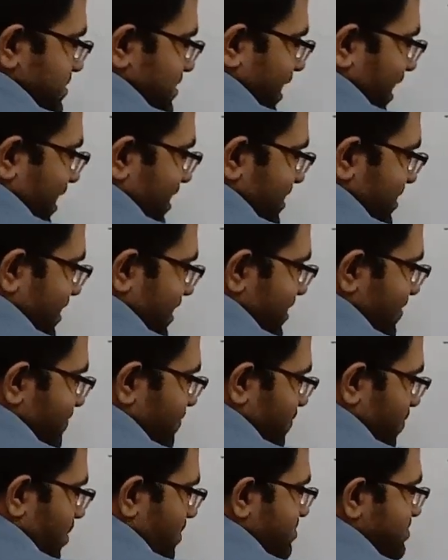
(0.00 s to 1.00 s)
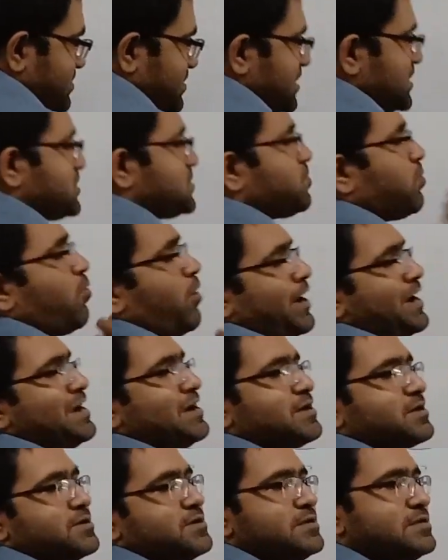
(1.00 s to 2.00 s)
started from this
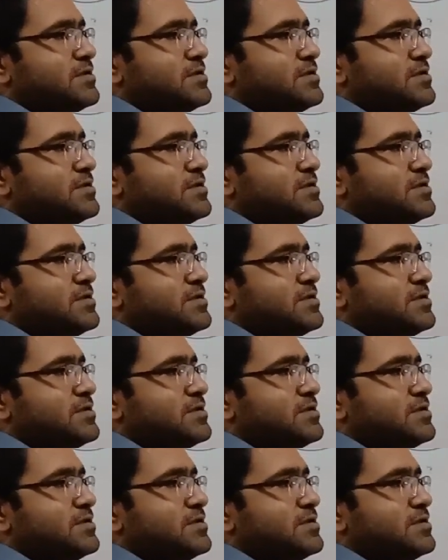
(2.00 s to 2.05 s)
point.